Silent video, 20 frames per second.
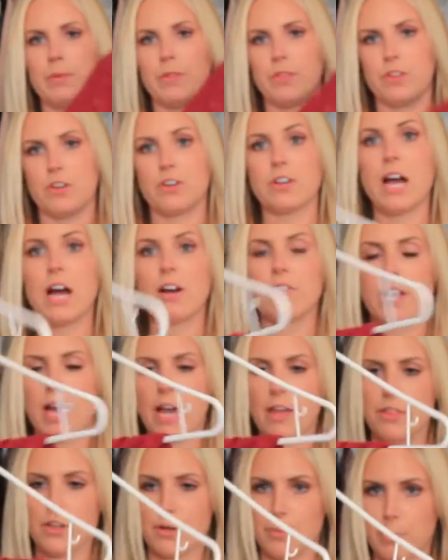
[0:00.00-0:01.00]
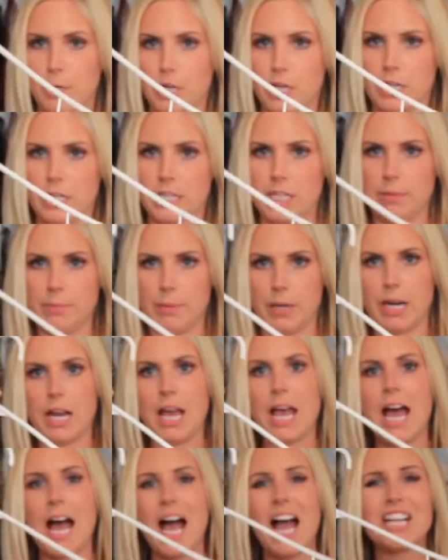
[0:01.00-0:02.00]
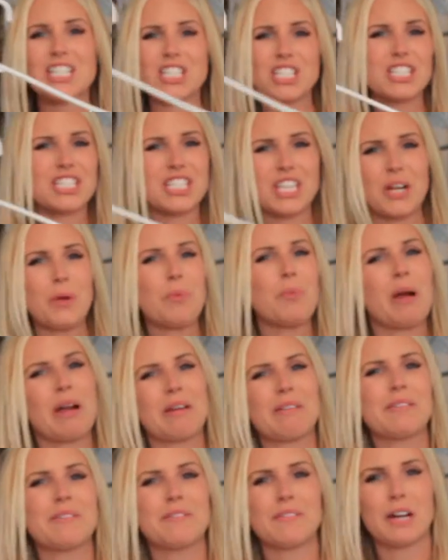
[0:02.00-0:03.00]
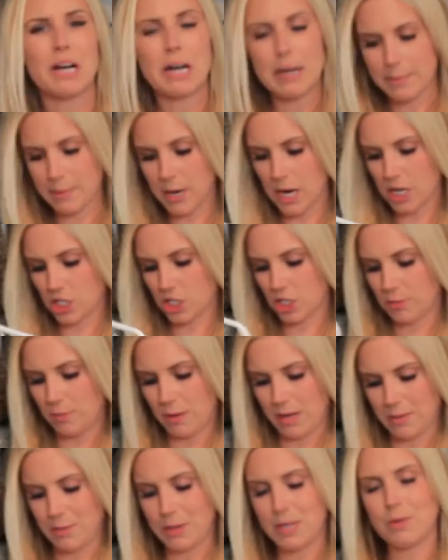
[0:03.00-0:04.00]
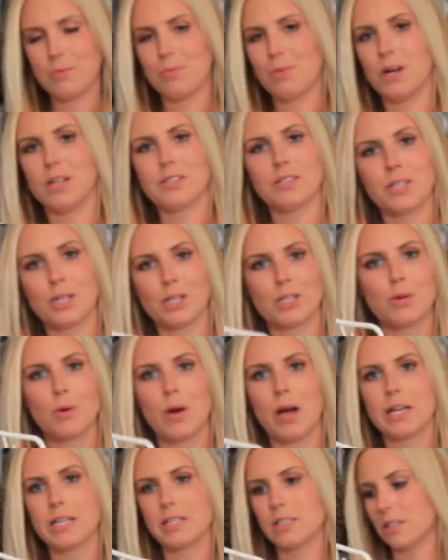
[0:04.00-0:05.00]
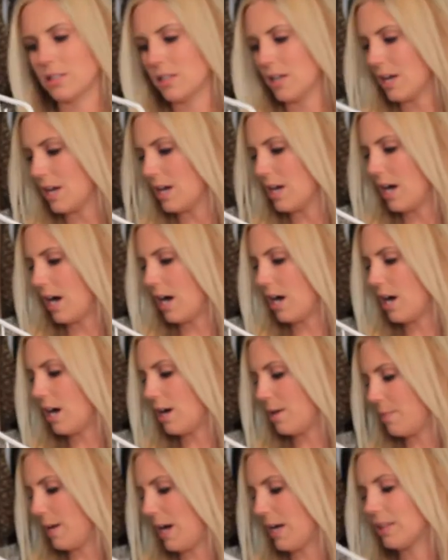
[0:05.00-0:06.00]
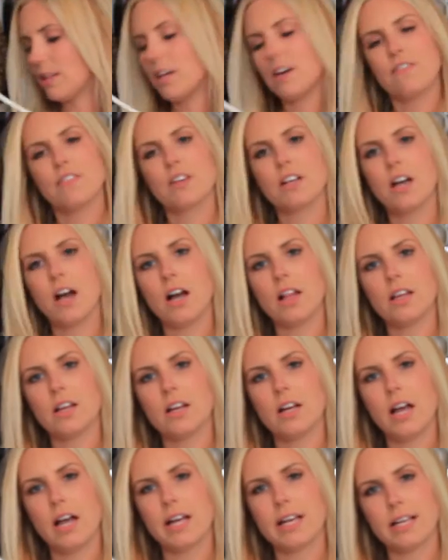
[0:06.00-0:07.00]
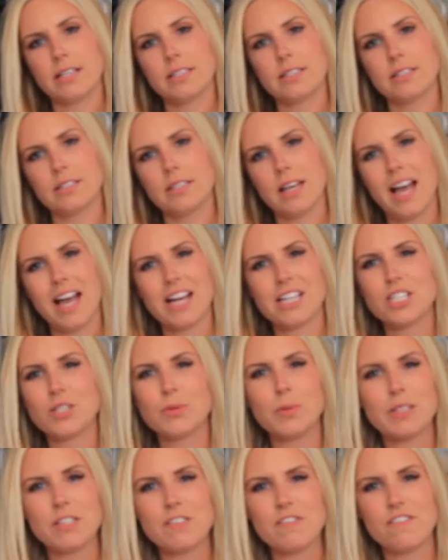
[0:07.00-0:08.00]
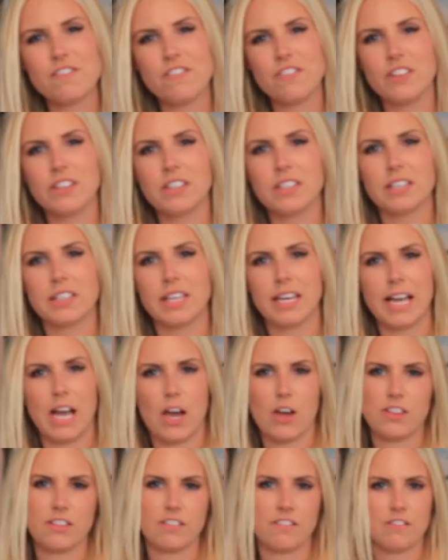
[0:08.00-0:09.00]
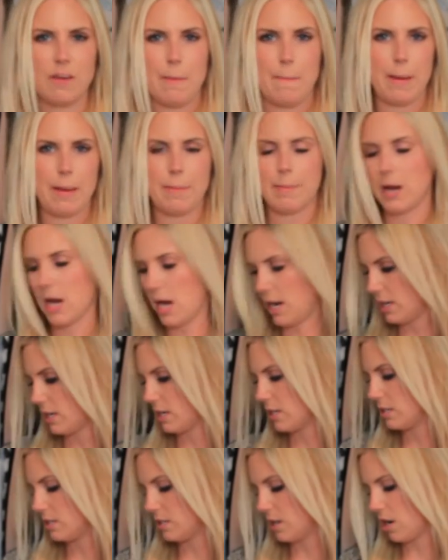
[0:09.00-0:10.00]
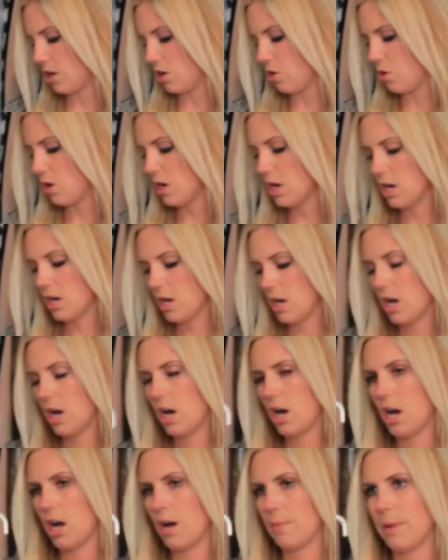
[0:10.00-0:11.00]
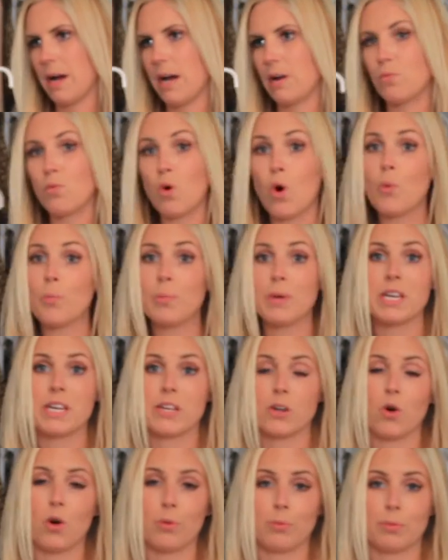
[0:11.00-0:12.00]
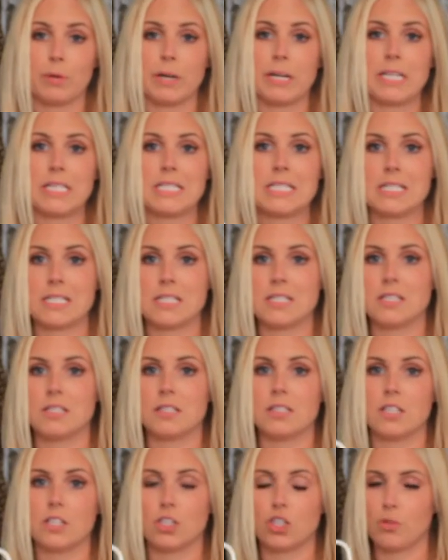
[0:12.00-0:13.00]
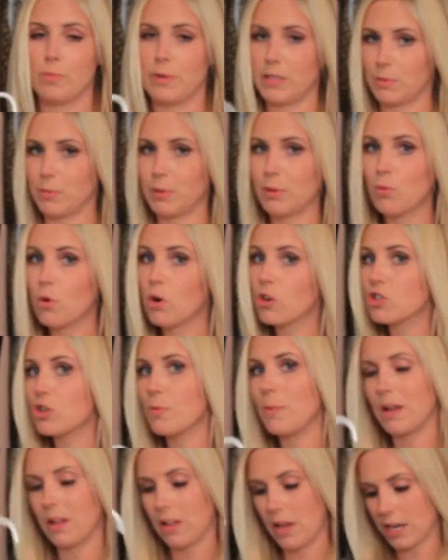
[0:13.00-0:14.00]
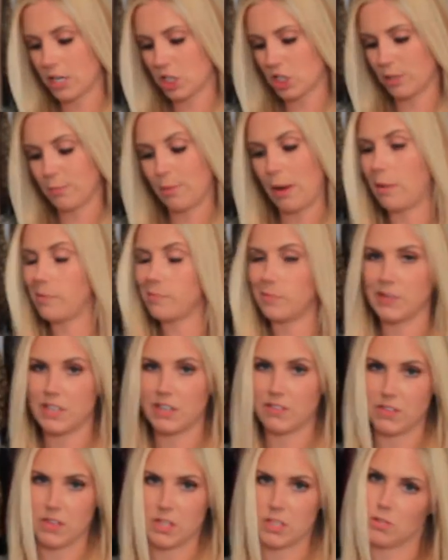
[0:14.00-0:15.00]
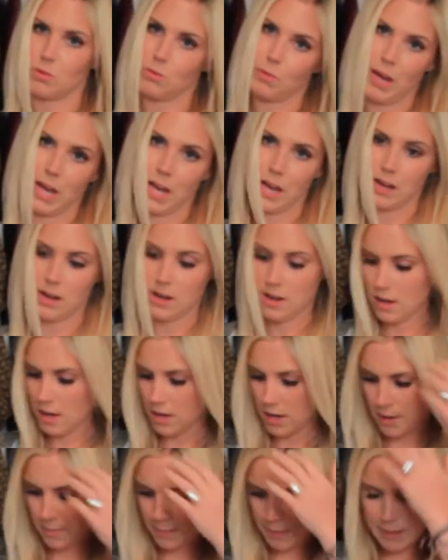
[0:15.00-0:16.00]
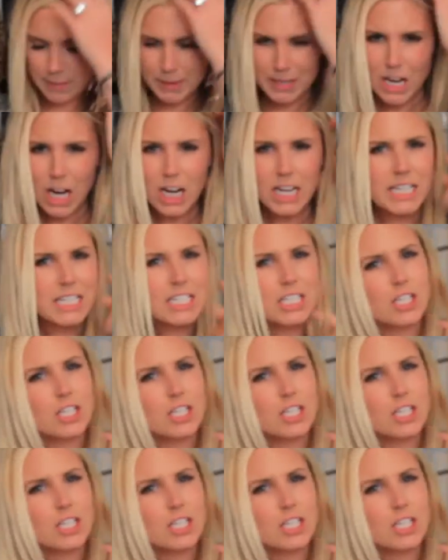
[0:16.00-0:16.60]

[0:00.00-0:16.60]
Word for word: but they're not red, they're burgundy, but I just didn't wear them very much, maybe once or twice. I love the color, I guess I just wasn't feeling like how they fit my body, so I won't be incorporating these into my spring wardrobe. I'll actually probably be giving these away, maybe cutting